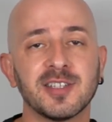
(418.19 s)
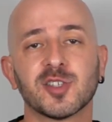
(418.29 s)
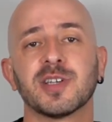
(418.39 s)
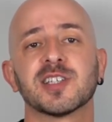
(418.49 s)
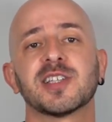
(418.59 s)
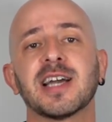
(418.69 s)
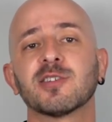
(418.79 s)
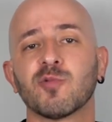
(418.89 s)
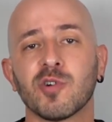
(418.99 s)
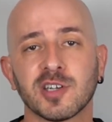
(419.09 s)
into his
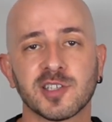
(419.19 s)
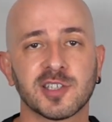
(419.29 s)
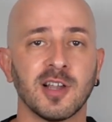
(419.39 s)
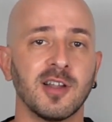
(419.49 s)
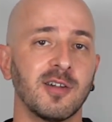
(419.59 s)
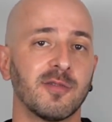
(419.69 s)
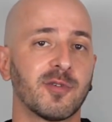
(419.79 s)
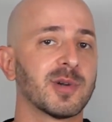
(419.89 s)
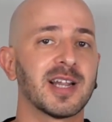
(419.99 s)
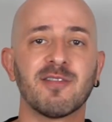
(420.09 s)
net worth
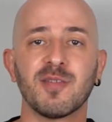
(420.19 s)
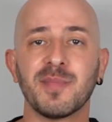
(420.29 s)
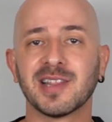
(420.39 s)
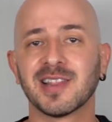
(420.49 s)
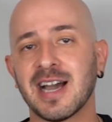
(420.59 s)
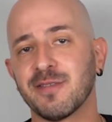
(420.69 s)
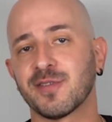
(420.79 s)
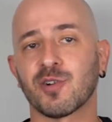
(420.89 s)
for whatever midlife